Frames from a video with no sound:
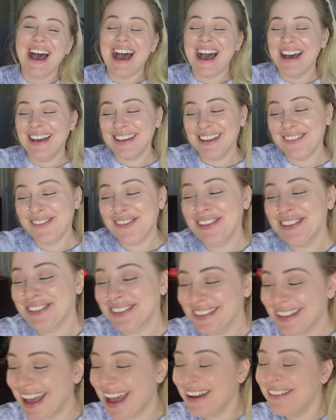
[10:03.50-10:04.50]
I
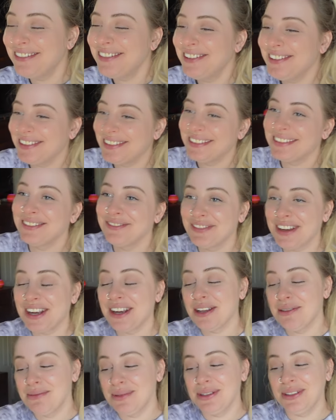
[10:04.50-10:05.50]
was I was
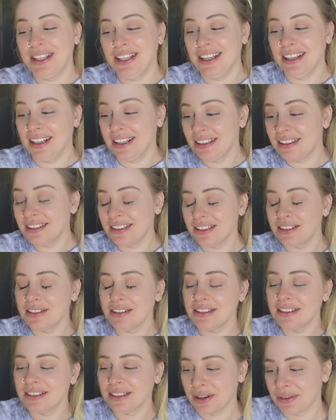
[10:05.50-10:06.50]
very moody and it
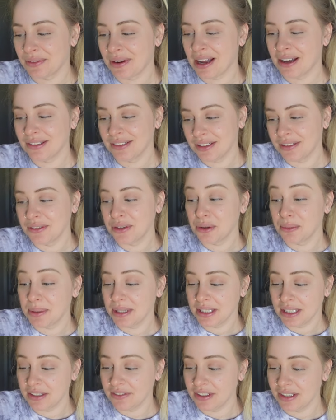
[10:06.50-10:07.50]
still is around a little
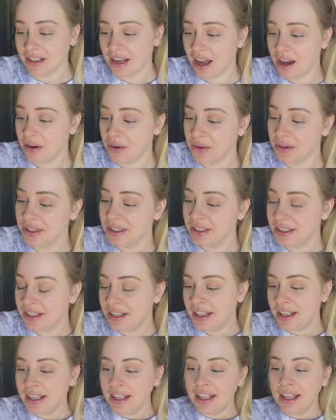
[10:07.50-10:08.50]
bit even now.
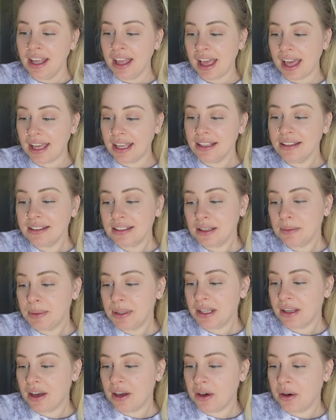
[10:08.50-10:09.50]

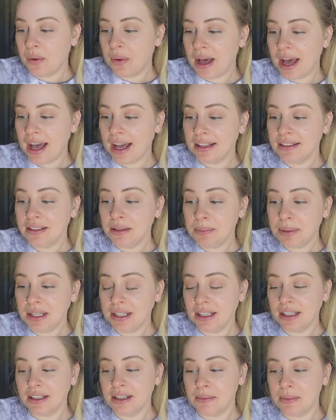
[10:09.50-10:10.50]
DPO had to
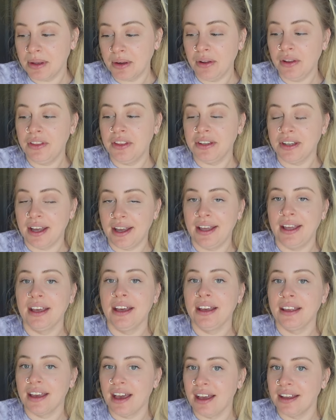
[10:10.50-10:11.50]
pee in the middle of the night
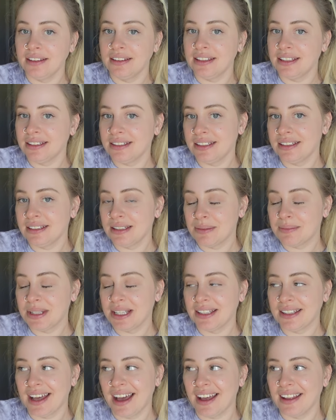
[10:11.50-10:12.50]
again. This is
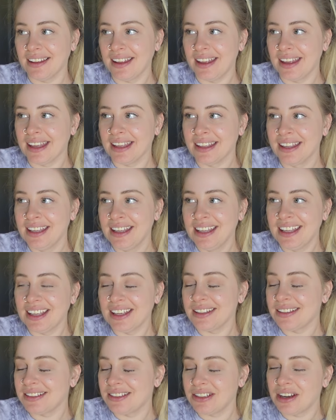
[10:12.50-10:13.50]
something that like
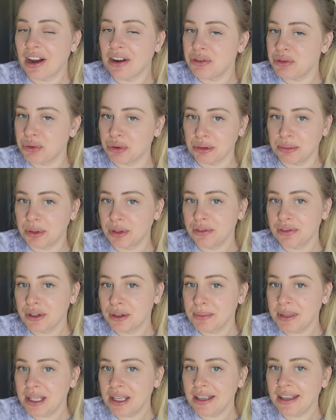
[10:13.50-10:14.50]
is not normal
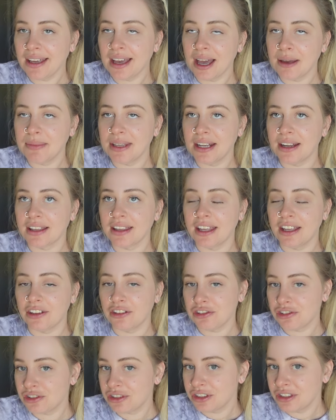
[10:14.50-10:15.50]
for me. I mean
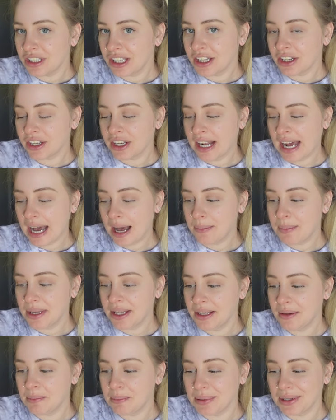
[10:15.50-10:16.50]
occasionally it could
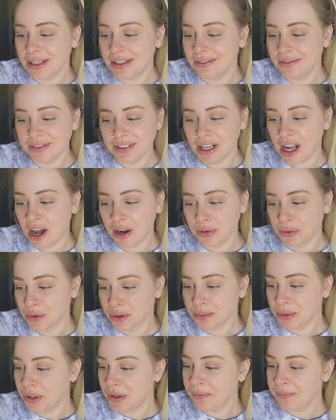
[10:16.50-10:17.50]
happen, but not
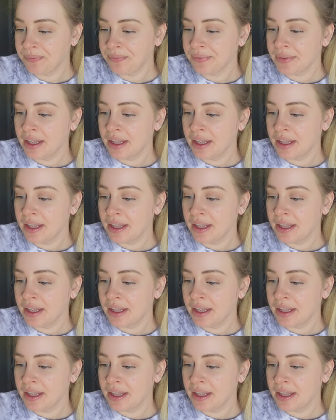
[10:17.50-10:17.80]
normal